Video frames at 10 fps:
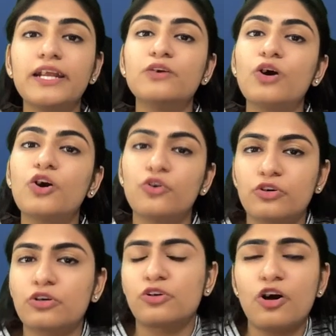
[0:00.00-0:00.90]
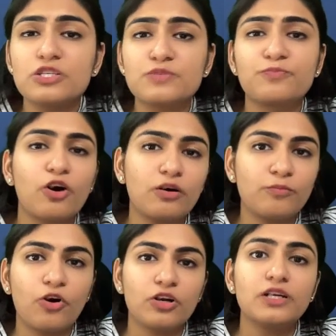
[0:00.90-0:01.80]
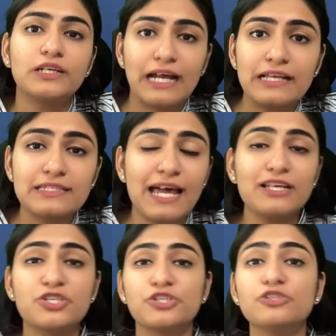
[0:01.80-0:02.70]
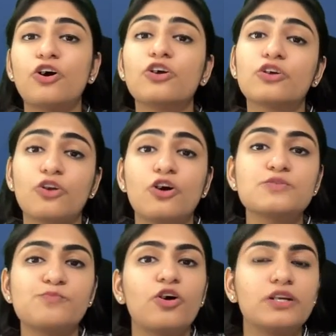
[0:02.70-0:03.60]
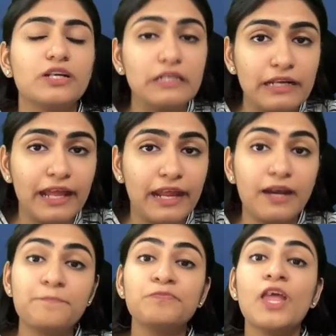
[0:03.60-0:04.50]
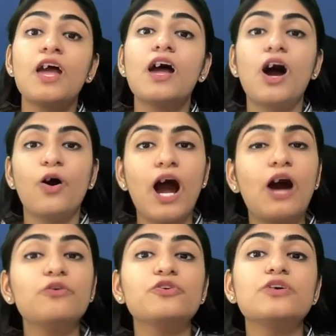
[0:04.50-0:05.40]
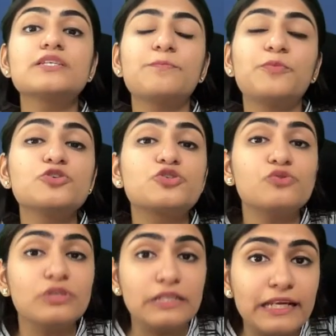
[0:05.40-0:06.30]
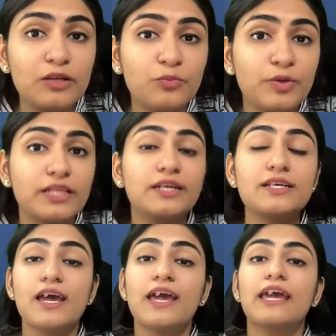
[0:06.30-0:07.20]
into a cross border transaction or cross border trade, how you are supposed to deal with it.